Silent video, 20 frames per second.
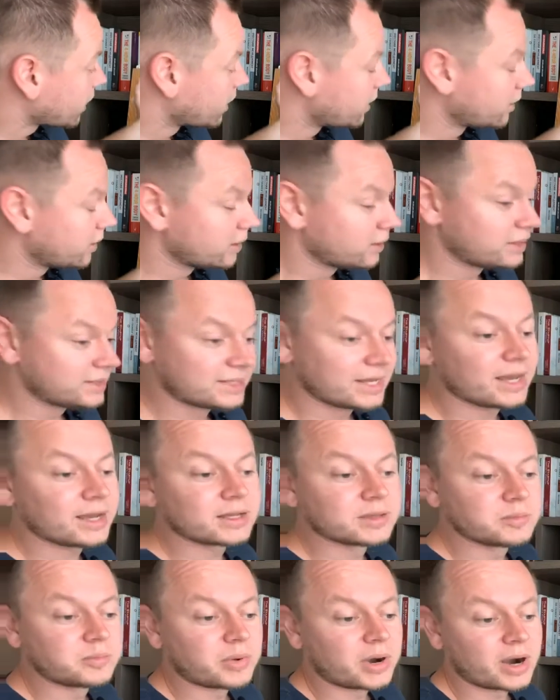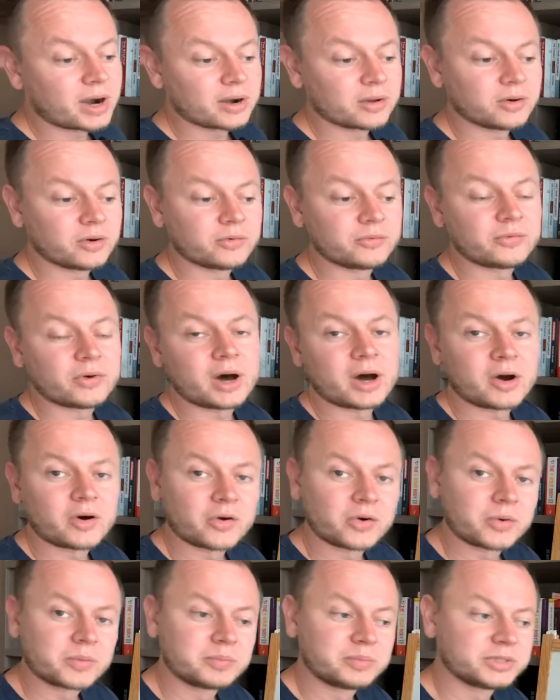the second part of
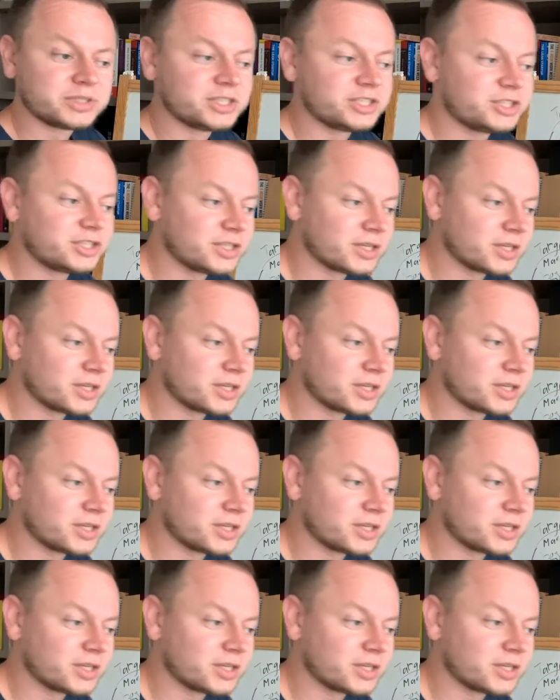our positioning